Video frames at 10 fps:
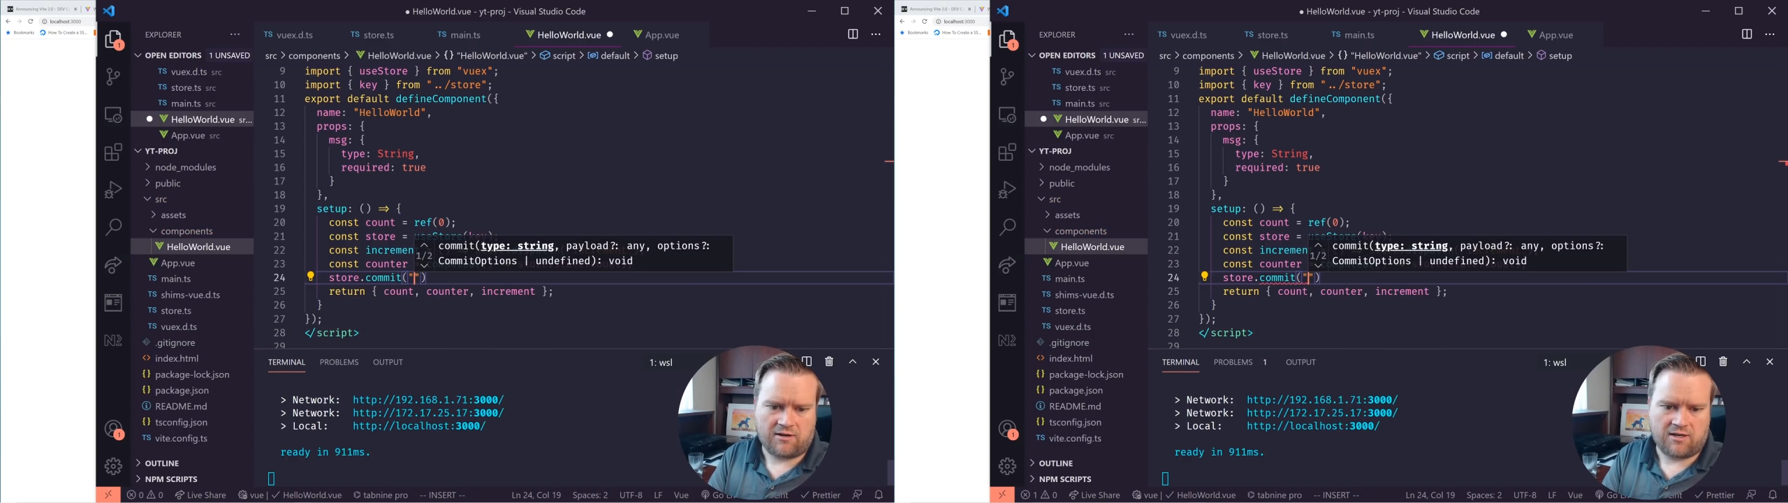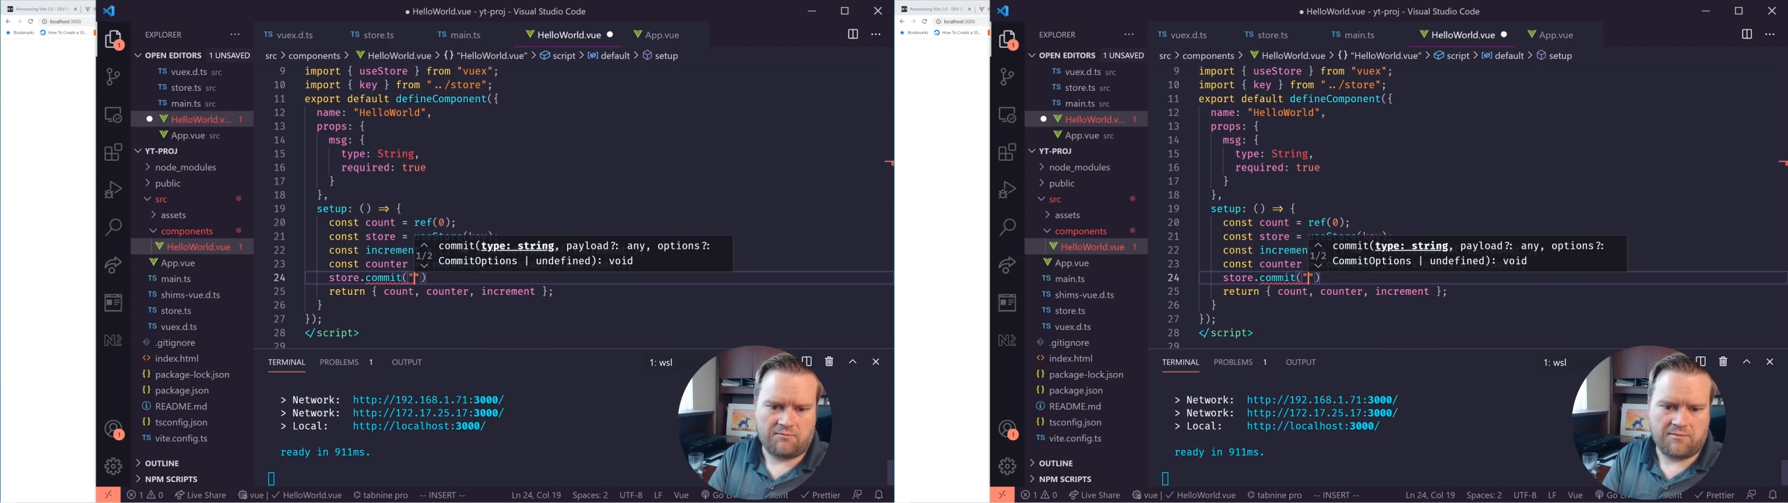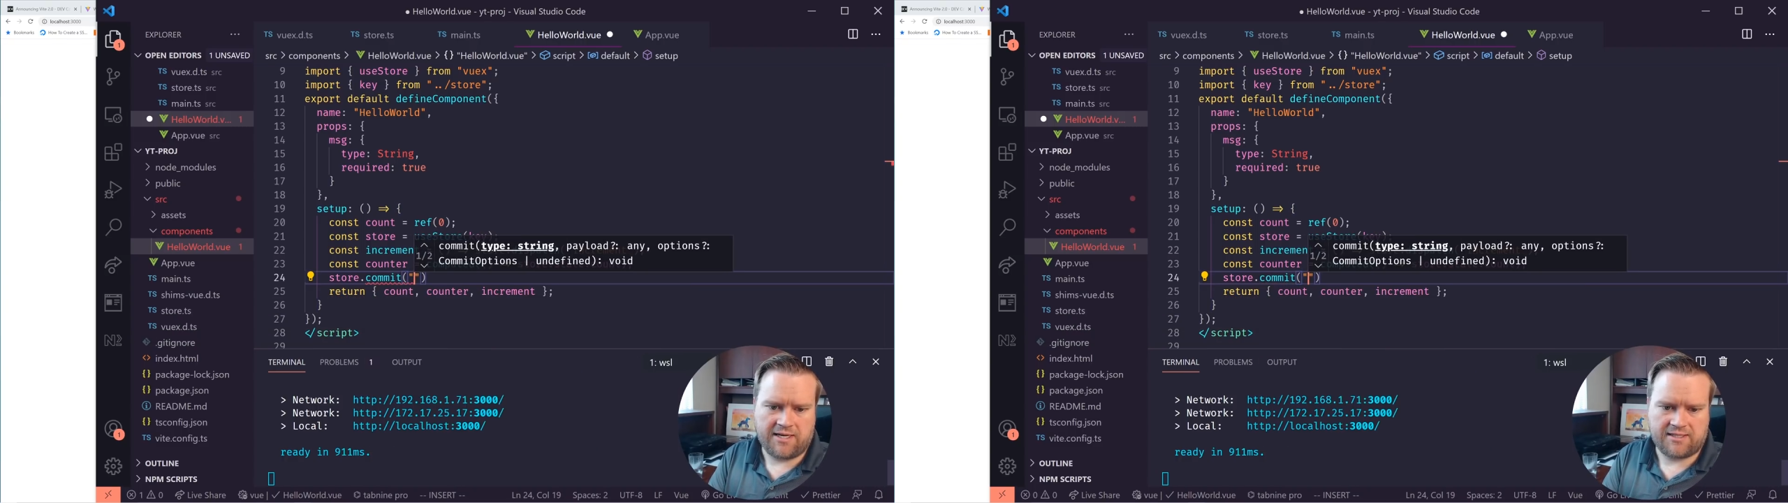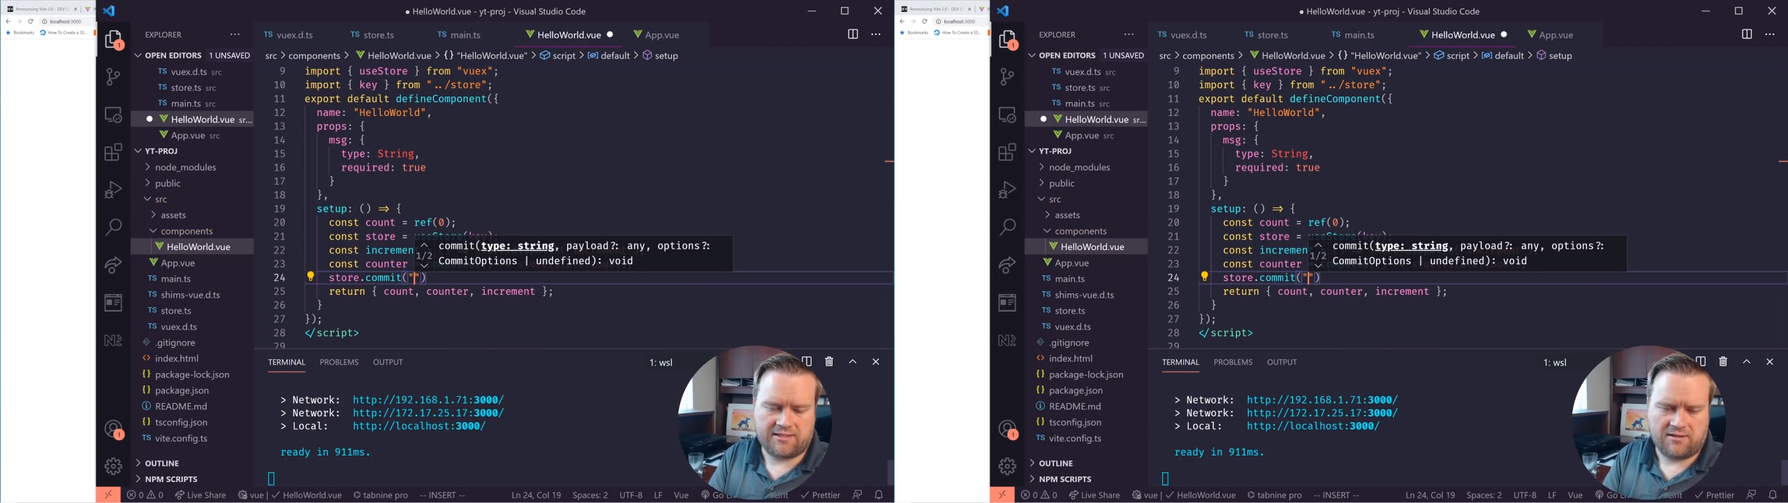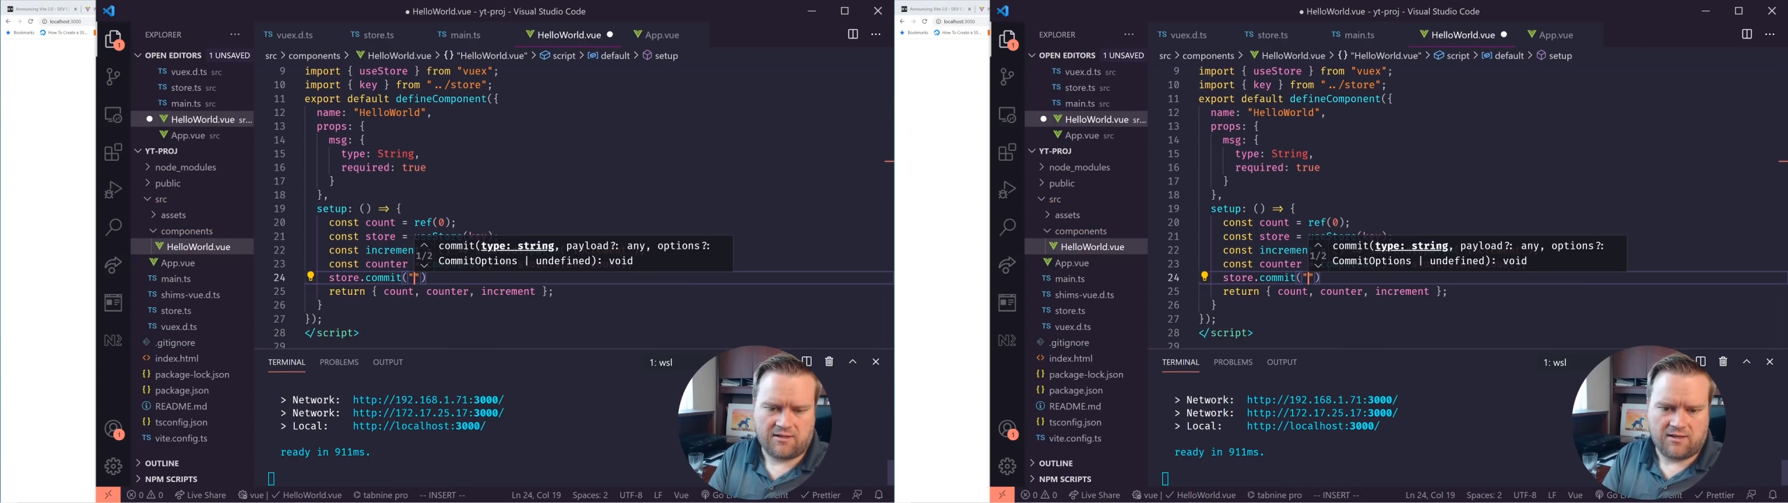commit,